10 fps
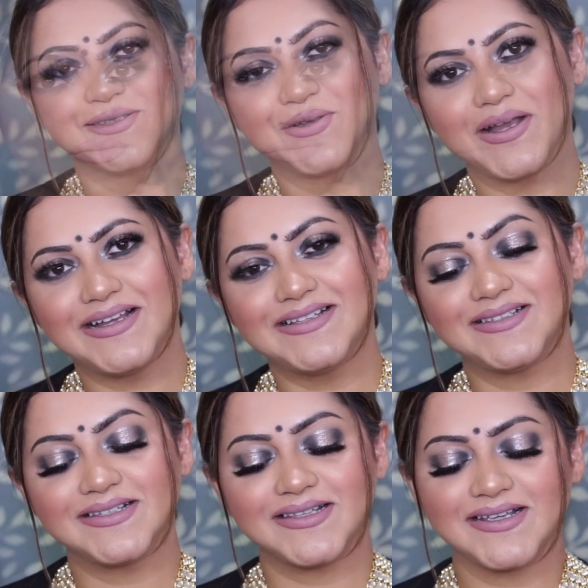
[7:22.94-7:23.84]
So guys,
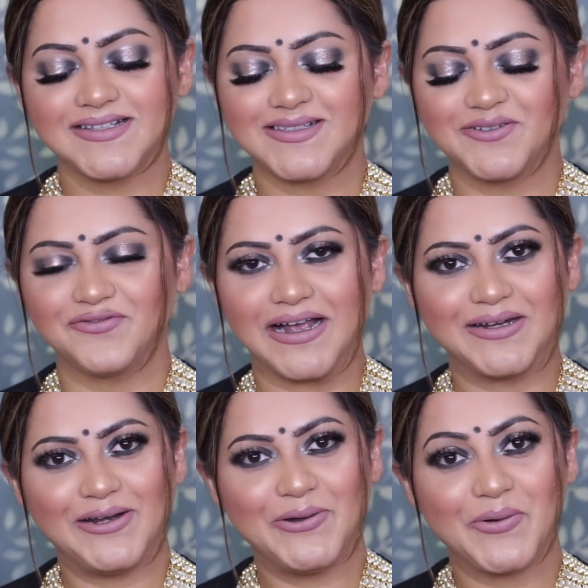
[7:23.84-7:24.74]
this is the
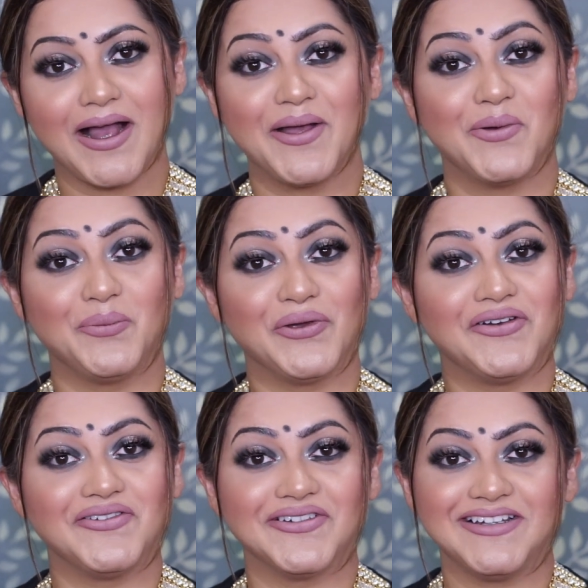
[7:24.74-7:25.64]
final look. I hope you
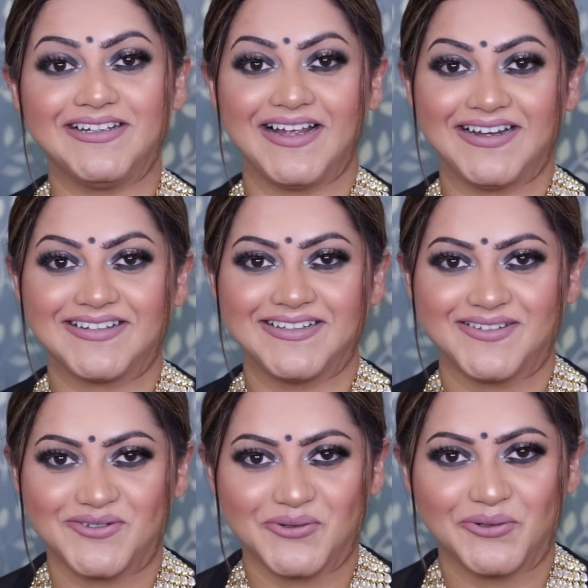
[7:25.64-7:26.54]
all really liked the
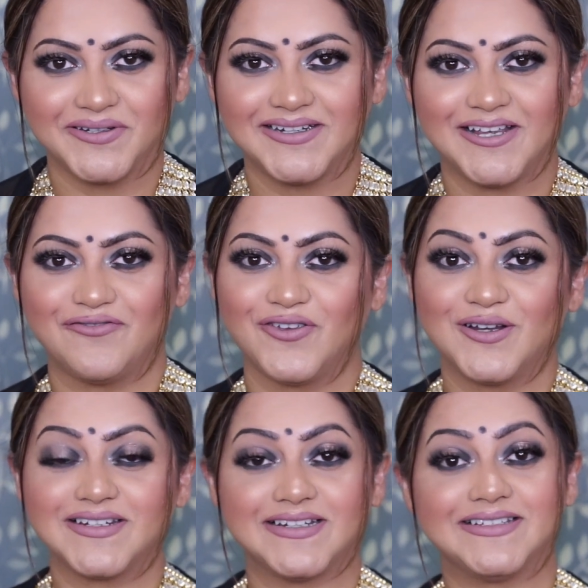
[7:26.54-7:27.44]
tutorial. If you all
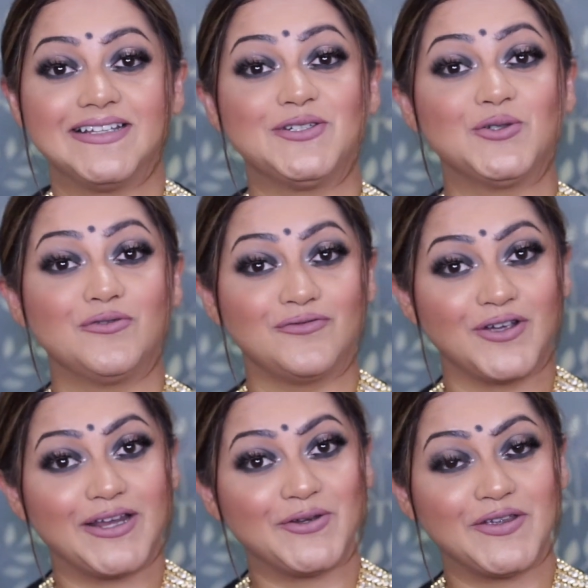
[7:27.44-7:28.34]
did, then don't
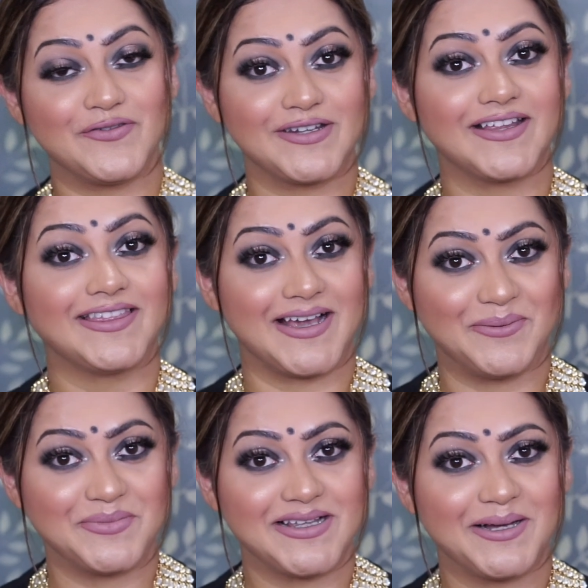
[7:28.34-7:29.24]
forget to give it a
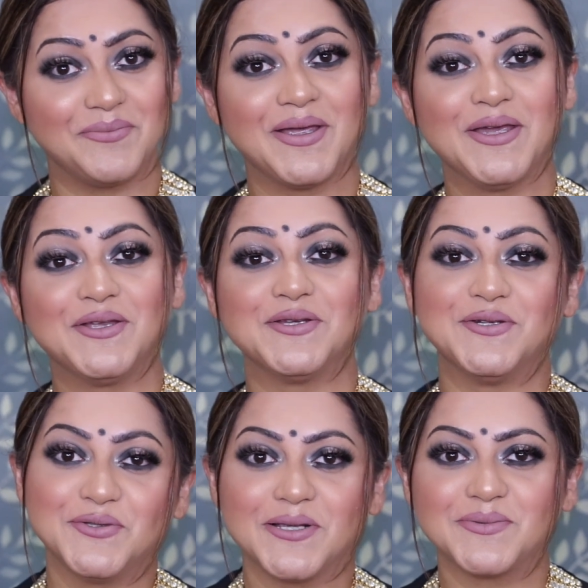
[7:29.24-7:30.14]
thumbs up.
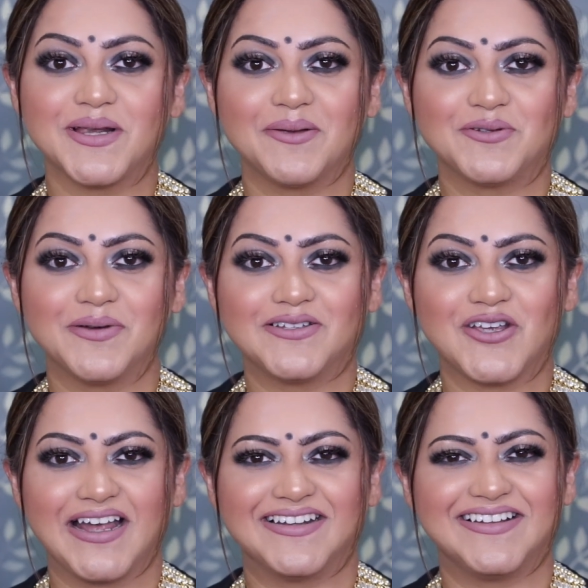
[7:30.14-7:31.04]
Do subscribe to my
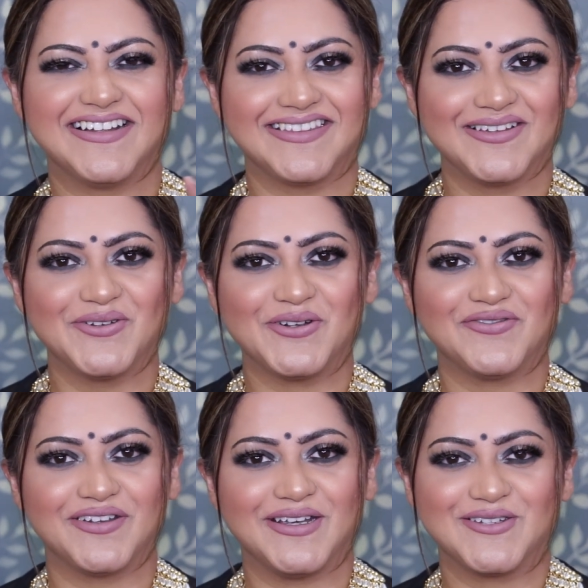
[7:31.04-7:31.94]
channel, hit the
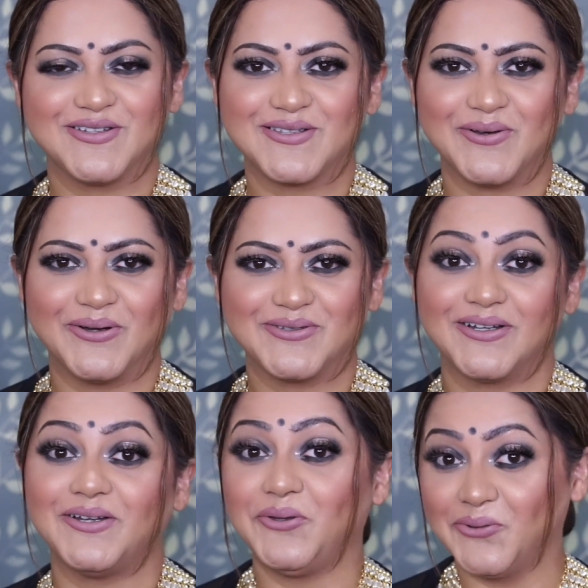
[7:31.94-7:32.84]
notifications on so
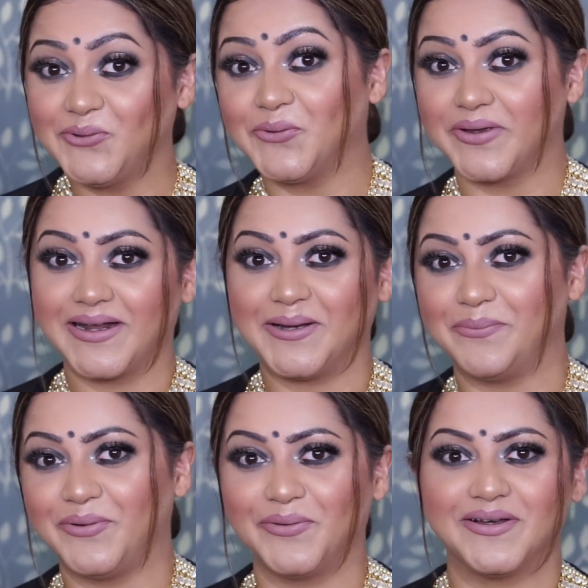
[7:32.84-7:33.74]
that you know when I
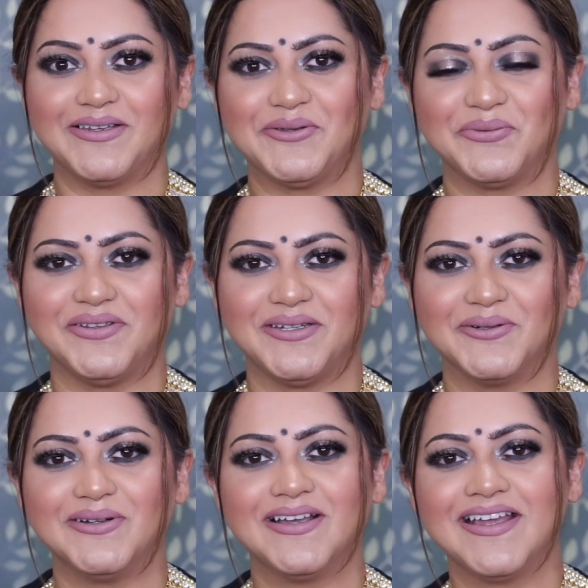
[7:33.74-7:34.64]
upload a new
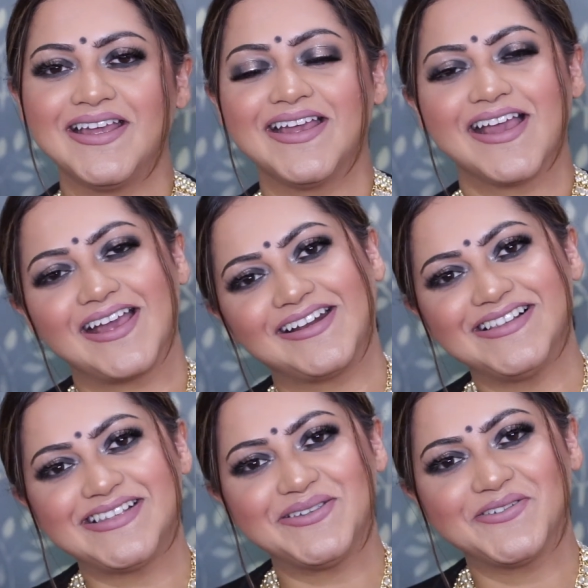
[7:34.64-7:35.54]
video. And I'll
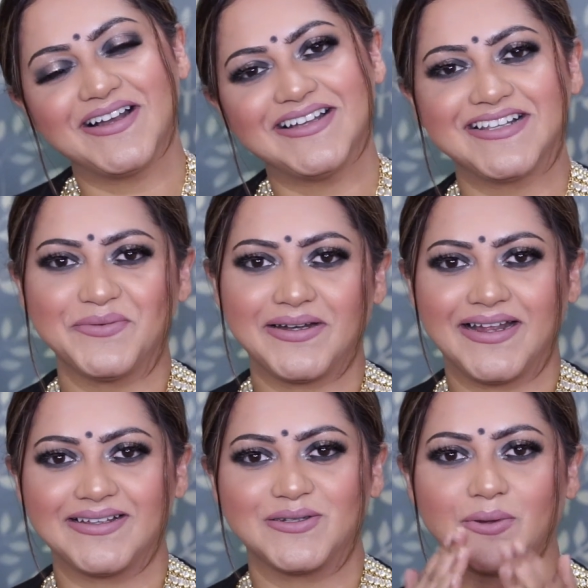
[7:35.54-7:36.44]
see you guys in my
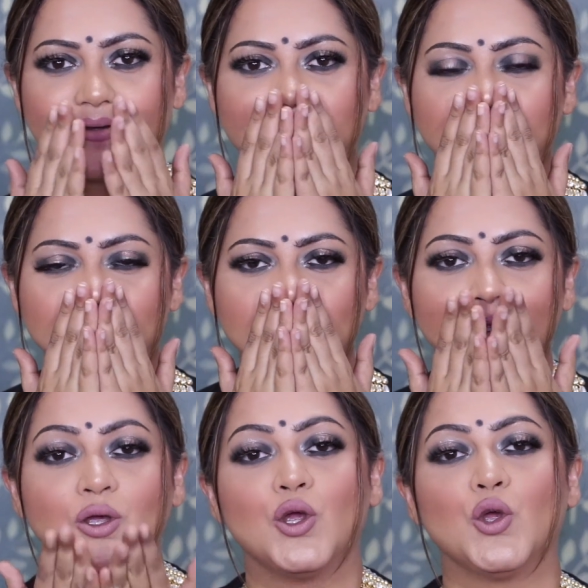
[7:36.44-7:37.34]
next one.
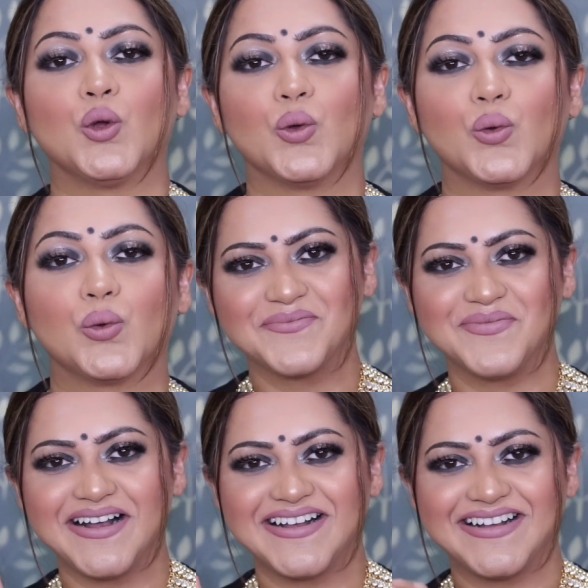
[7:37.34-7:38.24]

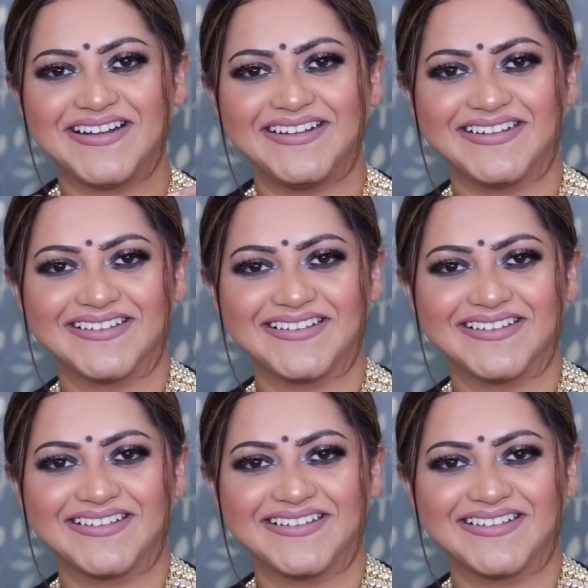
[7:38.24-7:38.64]
Bye!